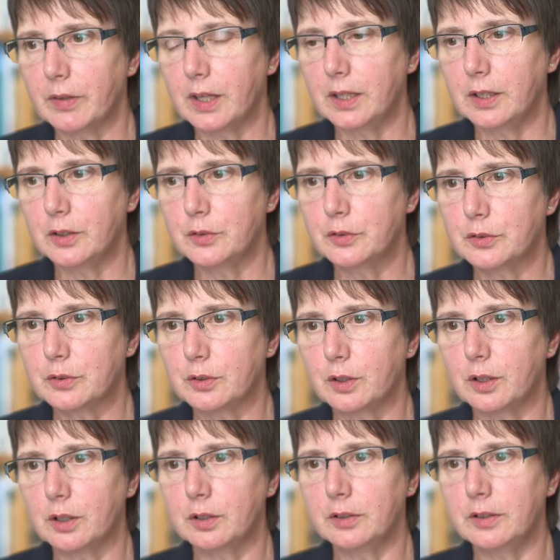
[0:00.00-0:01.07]
is
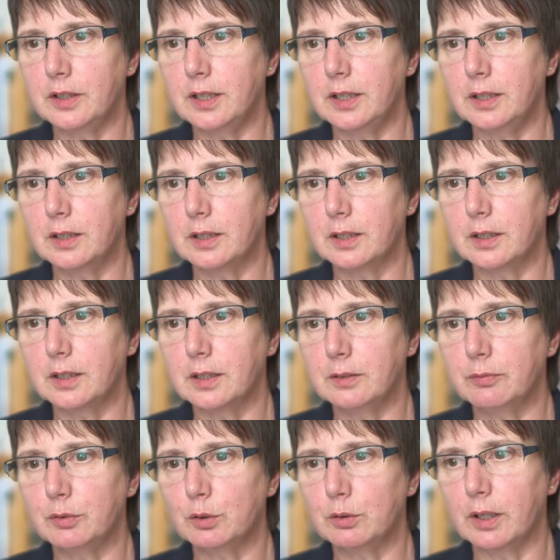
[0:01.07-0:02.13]
the,
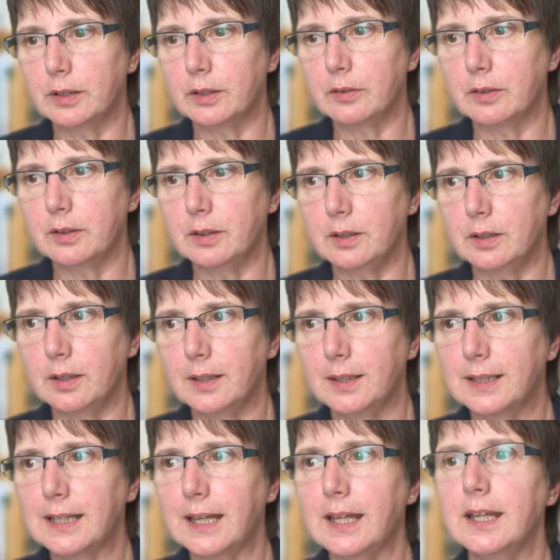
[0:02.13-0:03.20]
if you like, the
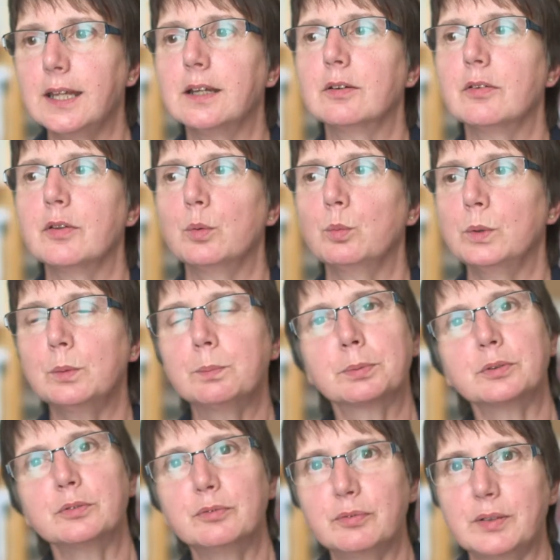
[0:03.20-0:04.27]
care that will
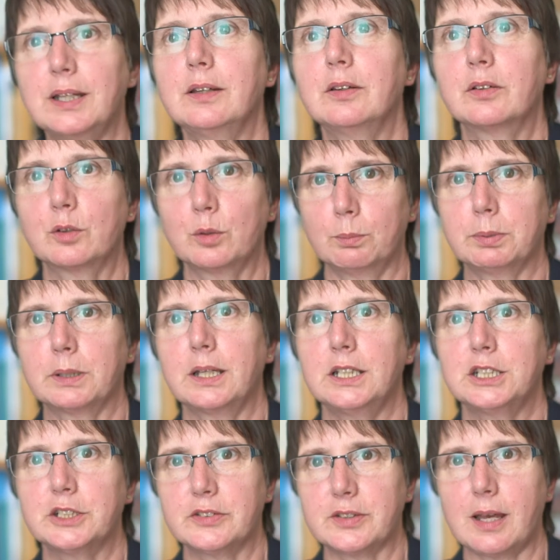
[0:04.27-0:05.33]
prevent
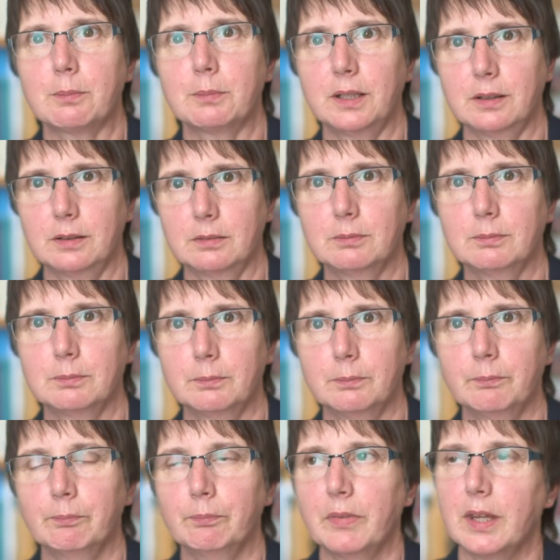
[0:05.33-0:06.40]
complications happening.
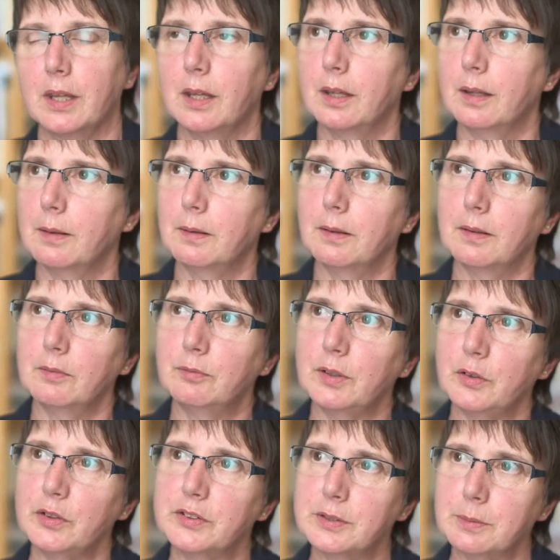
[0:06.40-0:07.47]
A
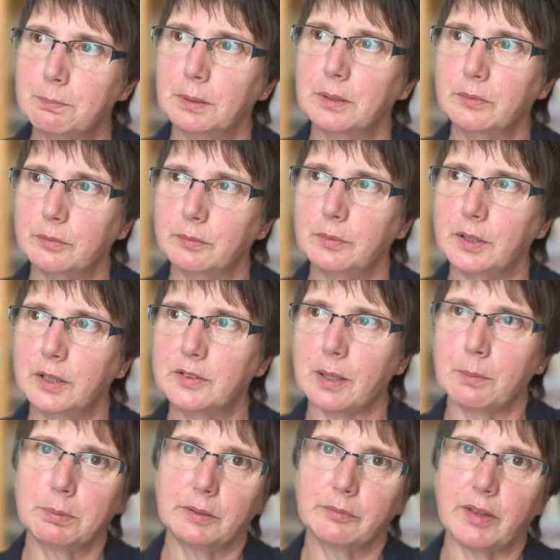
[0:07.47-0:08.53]
very simple
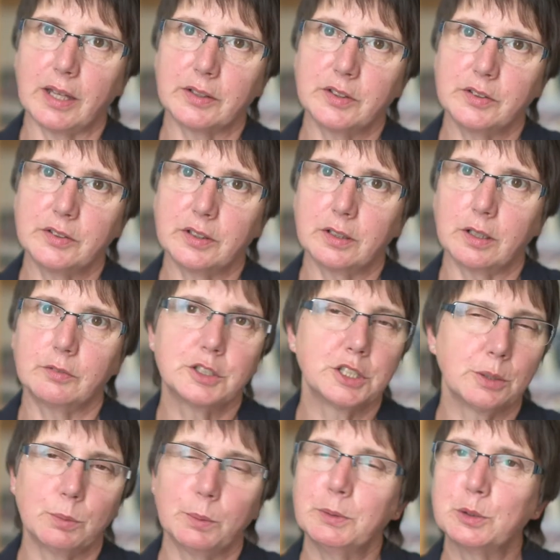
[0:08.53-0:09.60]
example of that is
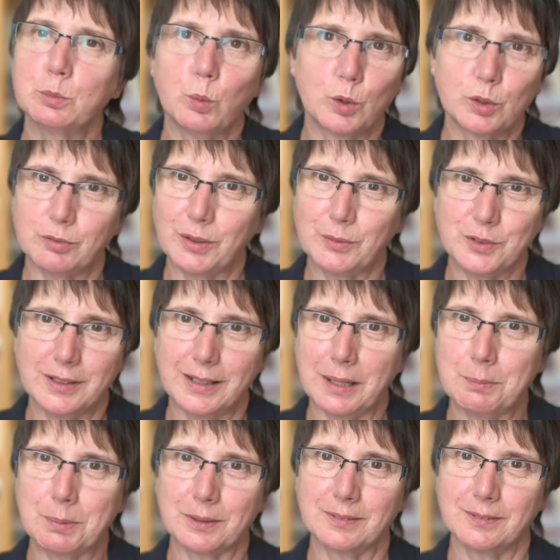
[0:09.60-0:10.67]
encouraging women to walk around in
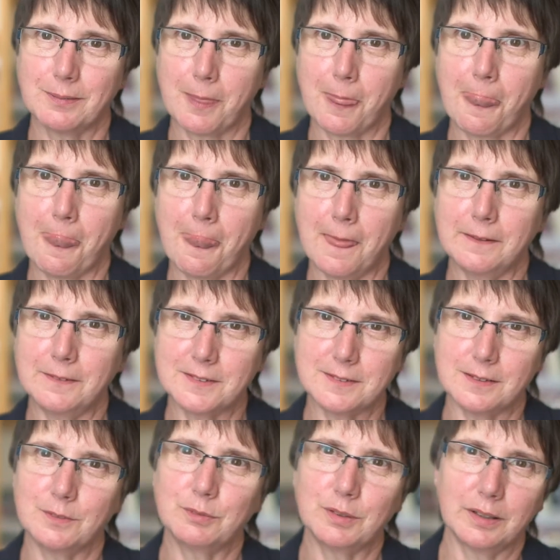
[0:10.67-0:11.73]
labour
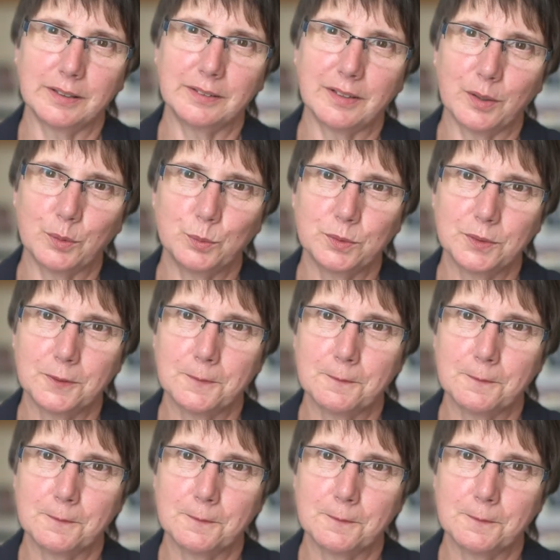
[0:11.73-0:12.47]
instead of lying down,